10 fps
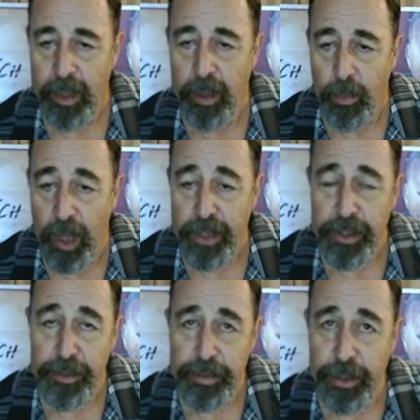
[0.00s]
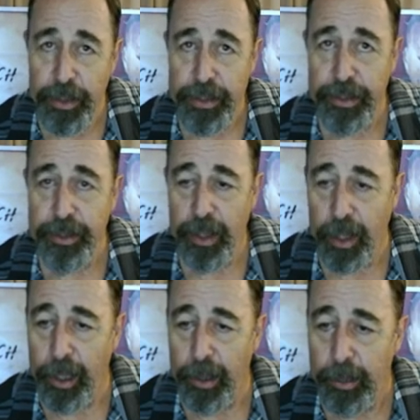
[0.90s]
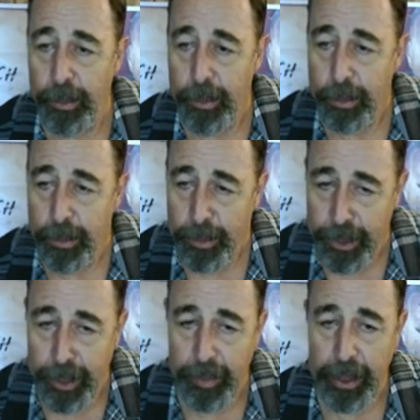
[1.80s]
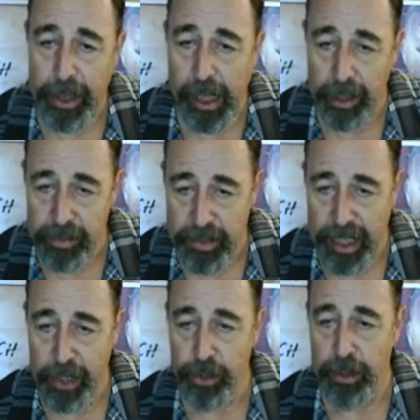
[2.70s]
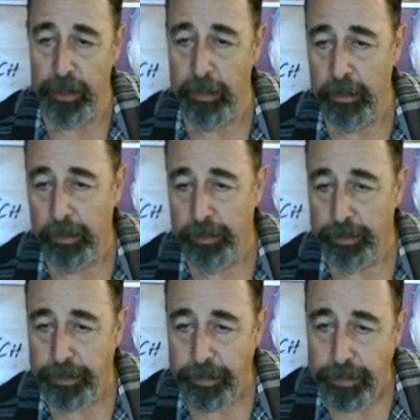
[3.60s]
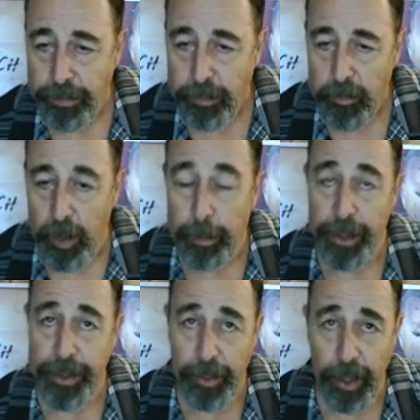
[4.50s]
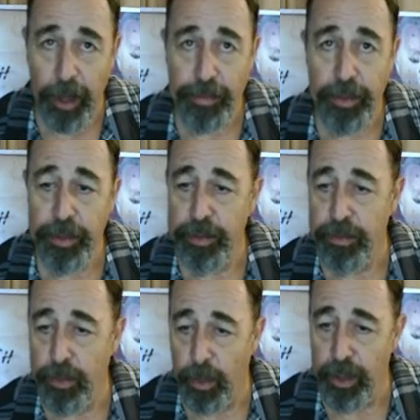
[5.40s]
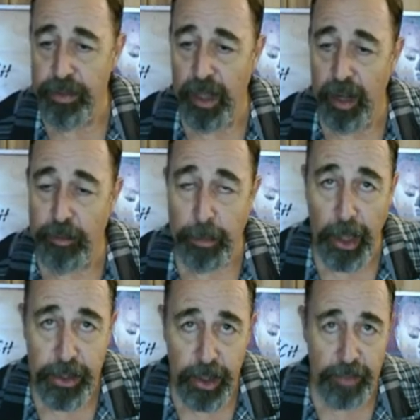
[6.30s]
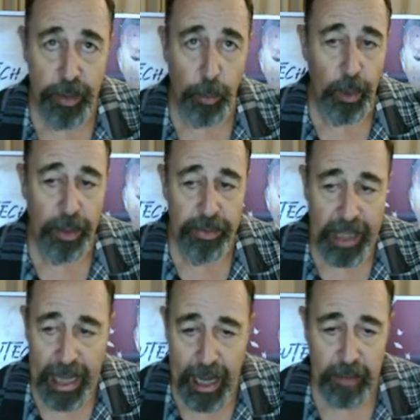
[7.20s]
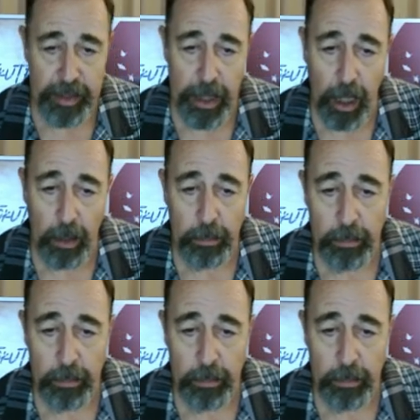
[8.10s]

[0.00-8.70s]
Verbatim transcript: Russian sturgeon are nearing extinction, but they're also the source of much of the world's caviar.